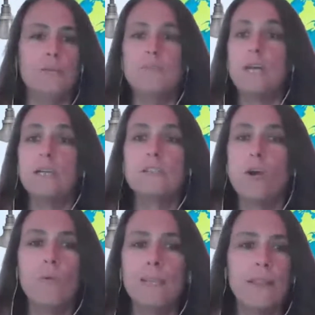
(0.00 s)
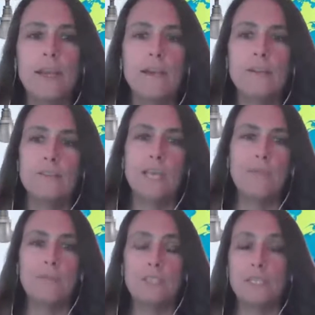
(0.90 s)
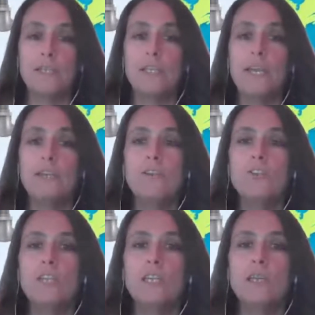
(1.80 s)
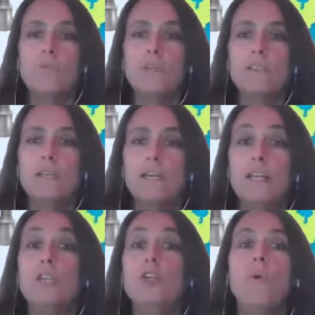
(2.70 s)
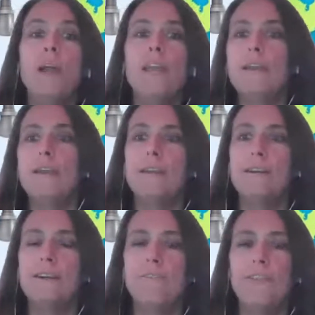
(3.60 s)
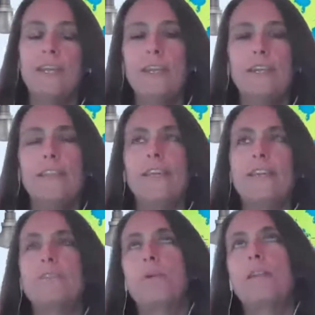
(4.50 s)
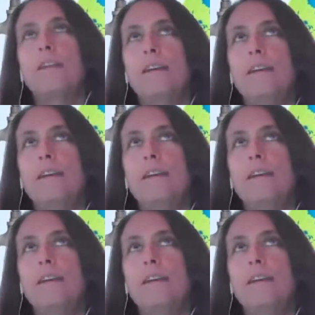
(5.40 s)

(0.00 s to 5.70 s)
ducts going there type of deal. And energy was a new way of thinking things. But